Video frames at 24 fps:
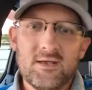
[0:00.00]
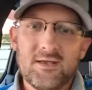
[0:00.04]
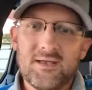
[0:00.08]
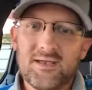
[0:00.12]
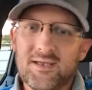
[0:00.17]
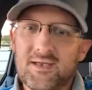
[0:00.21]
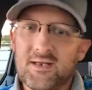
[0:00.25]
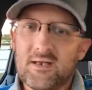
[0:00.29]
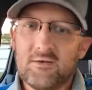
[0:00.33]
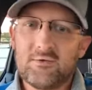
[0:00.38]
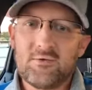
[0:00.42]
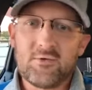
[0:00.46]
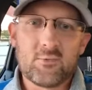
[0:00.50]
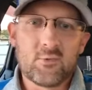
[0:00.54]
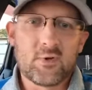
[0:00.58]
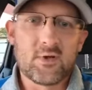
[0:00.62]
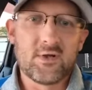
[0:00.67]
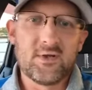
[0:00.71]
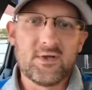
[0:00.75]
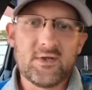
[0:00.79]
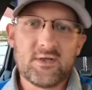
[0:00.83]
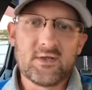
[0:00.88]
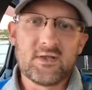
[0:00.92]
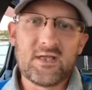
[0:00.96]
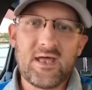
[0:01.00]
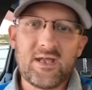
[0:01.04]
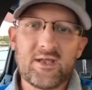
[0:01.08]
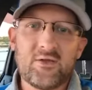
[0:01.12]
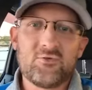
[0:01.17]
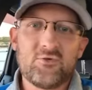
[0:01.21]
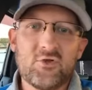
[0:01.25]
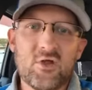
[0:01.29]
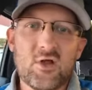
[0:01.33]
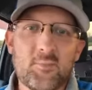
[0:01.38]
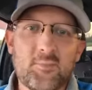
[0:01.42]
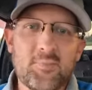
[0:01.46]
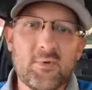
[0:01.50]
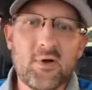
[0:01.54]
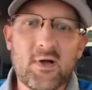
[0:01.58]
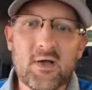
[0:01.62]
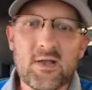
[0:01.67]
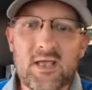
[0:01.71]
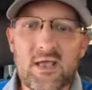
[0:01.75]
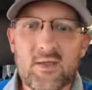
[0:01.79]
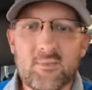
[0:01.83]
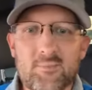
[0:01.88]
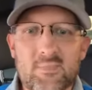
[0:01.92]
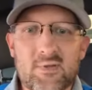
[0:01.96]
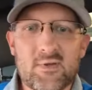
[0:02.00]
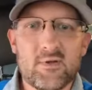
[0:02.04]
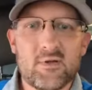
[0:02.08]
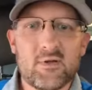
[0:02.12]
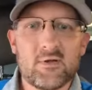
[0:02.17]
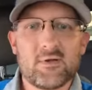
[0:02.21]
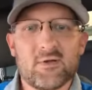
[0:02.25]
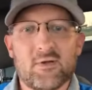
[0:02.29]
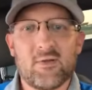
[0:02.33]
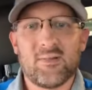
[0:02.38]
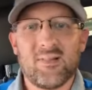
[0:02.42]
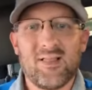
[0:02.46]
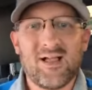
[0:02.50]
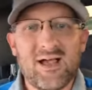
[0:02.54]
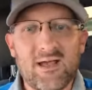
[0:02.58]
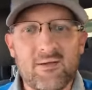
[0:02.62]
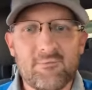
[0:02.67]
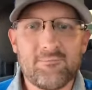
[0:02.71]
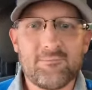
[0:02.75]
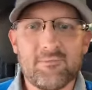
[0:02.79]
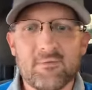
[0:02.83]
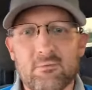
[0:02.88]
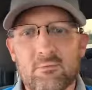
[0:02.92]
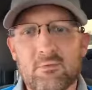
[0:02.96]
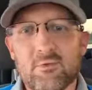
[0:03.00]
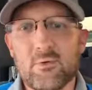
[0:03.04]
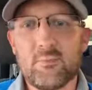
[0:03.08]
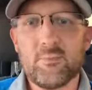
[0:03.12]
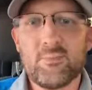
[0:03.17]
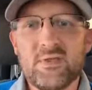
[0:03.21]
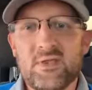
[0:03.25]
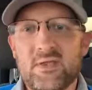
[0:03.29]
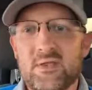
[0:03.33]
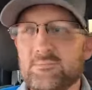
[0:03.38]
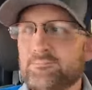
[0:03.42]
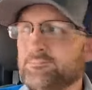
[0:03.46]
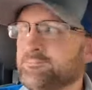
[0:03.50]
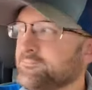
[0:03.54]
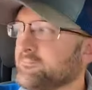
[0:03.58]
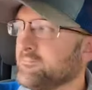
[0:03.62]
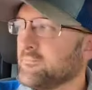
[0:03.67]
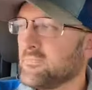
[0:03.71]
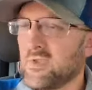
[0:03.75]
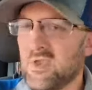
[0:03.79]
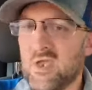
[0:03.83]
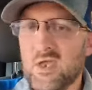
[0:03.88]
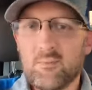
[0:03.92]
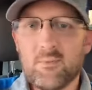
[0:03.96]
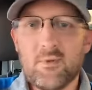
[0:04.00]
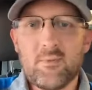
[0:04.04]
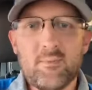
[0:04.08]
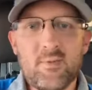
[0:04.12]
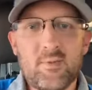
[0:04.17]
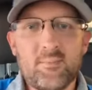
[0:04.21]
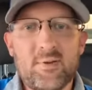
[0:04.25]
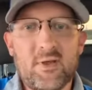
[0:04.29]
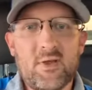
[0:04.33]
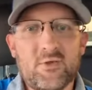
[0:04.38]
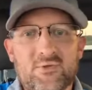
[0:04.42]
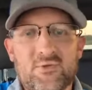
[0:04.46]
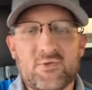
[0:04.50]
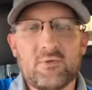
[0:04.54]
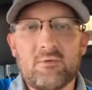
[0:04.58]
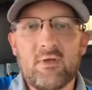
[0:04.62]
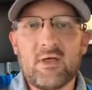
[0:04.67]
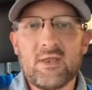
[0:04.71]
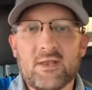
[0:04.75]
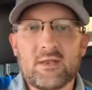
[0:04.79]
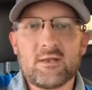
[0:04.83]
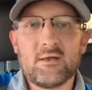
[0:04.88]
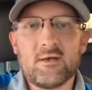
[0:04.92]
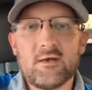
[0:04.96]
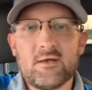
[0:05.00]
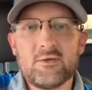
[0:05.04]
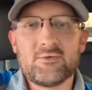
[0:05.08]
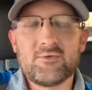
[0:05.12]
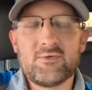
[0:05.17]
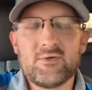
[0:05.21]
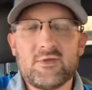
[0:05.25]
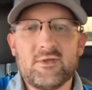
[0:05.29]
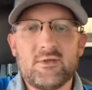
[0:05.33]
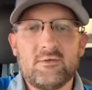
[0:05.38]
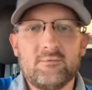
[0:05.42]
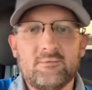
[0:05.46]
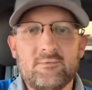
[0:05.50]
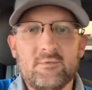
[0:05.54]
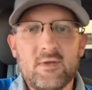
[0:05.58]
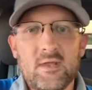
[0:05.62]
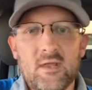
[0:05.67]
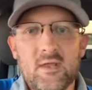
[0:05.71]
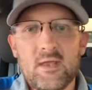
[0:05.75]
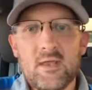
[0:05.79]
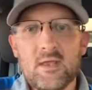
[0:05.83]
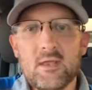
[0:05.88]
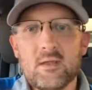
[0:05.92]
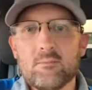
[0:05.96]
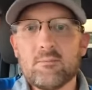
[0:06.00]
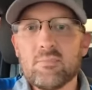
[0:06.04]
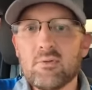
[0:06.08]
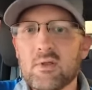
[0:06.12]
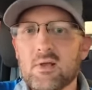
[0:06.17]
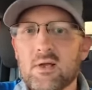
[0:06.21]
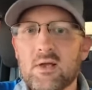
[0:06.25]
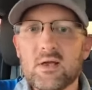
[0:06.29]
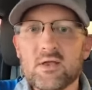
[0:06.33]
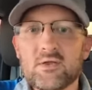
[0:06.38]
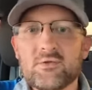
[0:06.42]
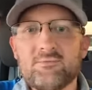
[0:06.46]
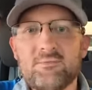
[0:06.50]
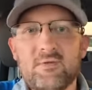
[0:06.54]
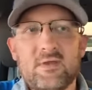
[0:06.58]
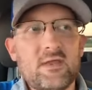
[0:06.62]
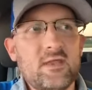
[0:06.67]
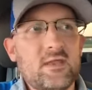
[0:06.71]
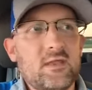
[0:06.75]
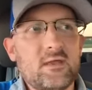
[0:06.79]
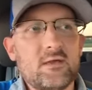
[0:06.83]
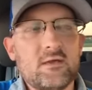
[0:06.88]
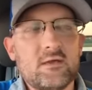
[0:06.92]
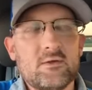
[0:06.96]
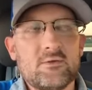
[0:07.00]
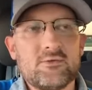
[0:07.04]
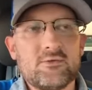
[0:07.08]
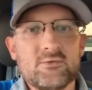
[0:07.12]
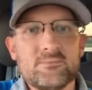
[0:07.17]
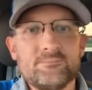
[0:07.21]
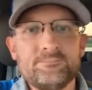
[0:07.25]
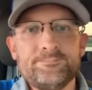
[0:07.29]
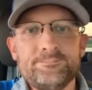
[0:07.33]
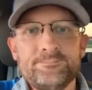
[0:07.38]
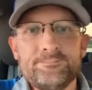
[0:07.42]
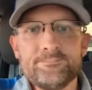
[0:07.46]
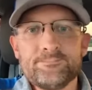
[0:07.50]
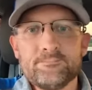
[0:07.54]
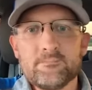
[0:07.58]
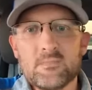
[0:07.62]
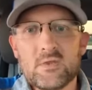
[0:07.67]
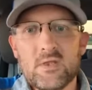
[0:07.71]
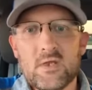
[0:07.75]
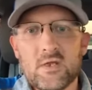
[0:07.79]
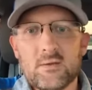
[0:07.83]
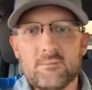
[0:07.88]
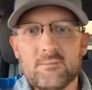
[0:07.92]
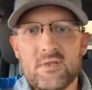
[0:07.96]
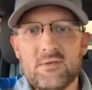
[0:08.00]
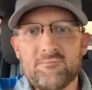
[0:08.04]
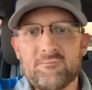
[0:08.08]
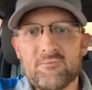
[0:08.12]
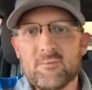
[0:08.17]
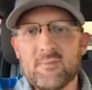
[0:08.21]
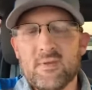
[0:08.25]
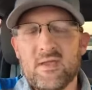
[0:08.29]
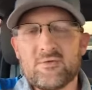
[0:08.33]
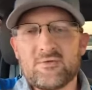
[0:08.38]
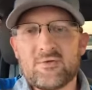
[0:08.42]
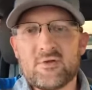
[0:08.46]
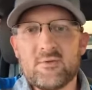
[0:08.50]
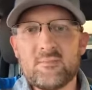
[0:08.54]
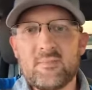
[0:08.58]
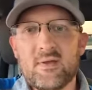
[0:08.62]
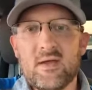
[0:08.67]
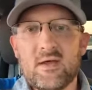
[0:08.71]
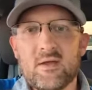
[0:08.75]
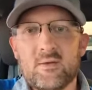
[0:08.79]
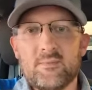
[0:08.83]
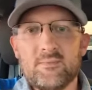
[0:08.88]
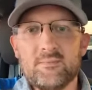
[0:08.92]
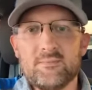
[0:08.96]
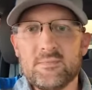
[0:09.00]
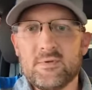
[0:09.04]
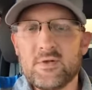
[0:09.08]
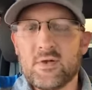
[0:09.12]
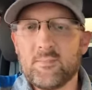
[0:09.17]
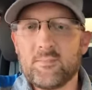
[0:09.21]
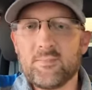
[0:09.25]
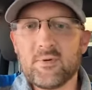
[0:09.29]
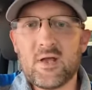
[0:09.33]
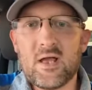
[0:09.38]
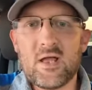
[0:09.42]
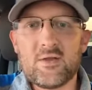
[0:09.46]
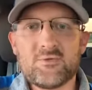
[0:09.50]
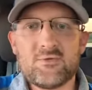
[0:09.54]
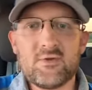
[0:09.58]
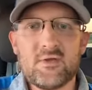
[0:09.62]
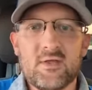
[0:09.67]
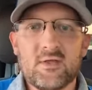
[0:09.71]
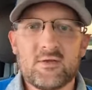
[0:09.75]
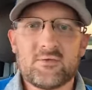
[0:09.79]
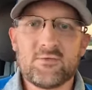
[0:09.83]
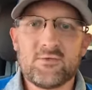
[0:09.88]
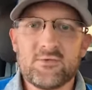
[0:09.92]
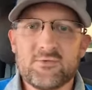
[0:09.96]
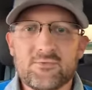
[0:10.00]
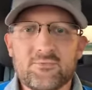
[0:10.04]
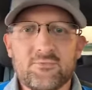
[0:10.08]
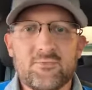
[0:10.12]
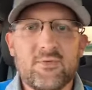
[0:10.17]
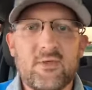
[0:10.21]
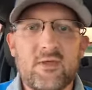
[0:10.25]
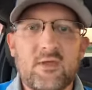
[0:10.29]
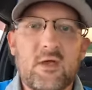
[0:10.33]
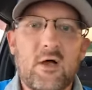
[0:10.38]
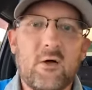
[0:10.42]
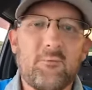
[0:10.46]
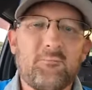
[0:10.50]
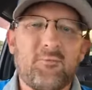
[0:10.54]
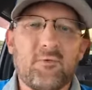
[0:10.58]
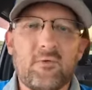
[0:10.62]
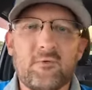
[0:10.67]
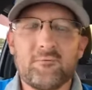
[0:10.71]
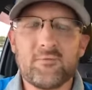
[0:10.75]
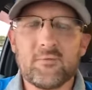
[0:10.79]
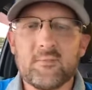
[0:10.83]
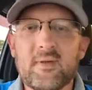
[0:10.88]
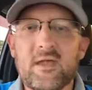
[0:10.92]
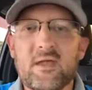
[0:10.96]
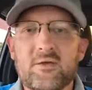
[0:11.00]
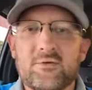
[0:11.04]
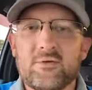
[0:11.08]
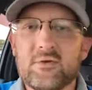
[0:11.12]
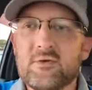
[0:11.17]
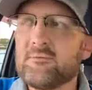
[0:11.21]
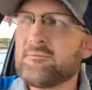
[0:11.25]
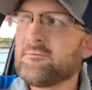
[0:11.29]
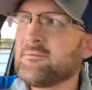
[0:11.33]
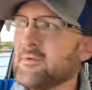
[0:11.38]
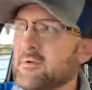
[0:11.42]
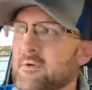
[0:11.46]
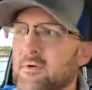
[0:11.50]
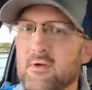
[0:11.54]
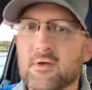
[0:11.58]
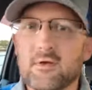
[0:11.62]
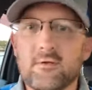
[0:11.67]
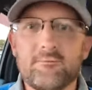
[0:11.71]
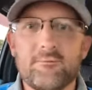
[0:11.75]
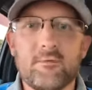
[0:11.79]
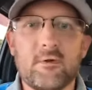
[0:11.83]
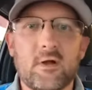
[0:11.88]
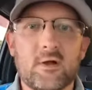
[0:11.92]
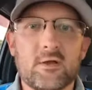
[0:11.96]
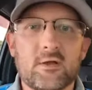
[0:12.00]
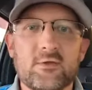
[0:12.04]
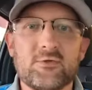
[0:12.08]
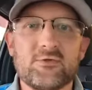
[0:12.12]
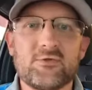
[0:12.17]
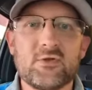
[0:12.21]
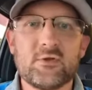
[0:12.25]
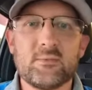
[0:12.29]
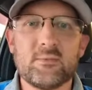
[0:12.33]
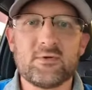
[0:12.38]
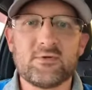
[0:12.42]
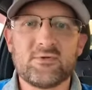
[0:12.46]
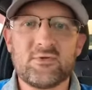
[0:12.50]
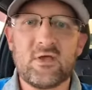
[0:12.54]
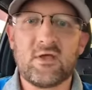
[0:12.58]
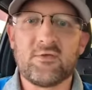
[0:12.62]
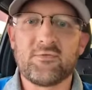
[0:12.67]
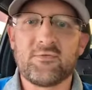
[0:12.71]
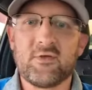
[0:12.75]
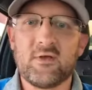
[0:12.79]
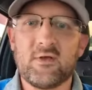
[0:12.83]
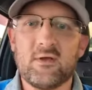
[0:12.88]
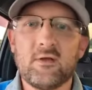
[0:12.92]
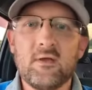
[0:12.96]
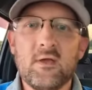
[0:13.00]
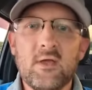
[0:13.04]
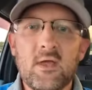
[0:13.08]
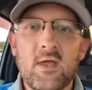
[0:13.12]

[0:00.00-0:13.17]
And I just wanted to kind of jump on. I hadn't been on a live for a little bit. We've been posting a lot of content, blogs, videos, information about projects, just helpful information for our consumers out there.